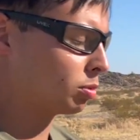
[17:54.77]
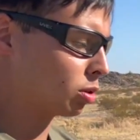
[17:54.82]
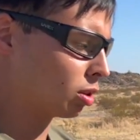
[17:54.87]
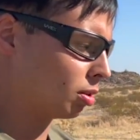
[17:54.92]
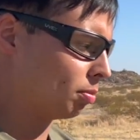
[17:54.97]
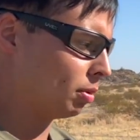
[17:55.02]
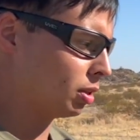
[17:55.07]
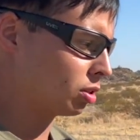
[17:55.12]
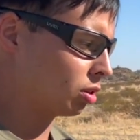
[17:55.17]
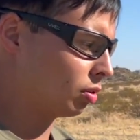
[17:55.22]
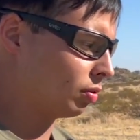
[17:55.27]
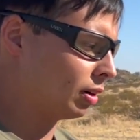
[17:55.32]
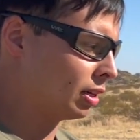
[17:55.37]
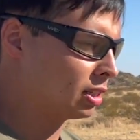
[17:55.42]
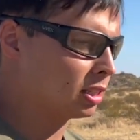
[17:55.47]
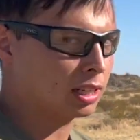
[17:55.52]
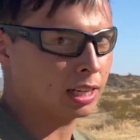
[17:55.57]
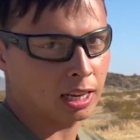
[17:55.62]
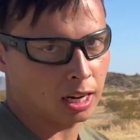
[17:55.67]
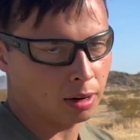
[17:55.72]
with a muzzle
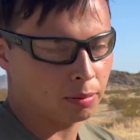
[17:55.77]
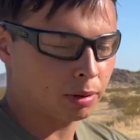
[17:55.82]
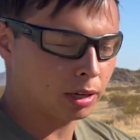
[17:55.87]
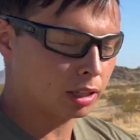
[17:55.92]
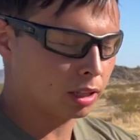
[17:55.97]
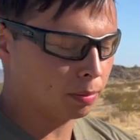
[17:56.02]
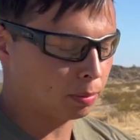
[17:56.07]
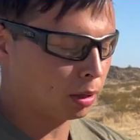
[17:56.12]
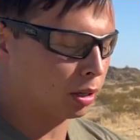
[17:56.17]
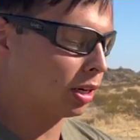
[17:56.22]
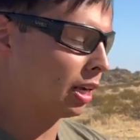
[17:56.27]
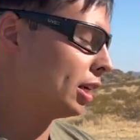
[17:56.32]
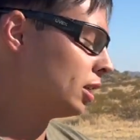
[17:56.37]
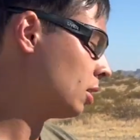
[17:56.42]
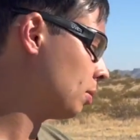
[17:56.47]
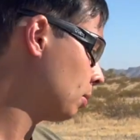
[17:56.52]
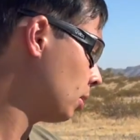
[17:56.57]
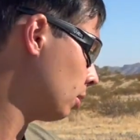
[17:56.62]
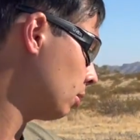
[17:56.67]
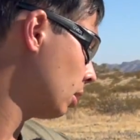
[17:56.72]
device. Again, I'm running the birdcage.
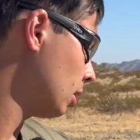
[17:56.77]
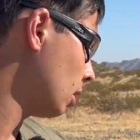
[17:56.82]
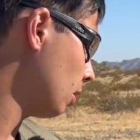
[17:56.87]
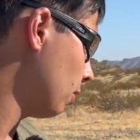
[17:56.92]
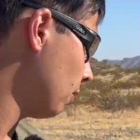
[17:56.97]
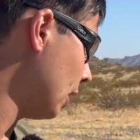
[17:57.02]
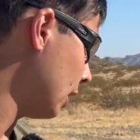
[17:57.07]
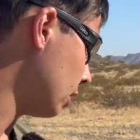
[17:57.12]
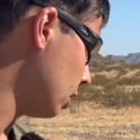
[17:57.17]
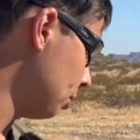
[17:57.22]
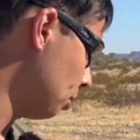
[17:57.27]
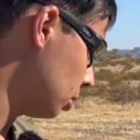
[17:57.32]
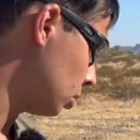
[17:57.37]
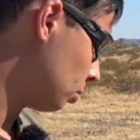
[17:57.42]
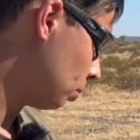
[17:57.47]
I'm not running the factory muzzle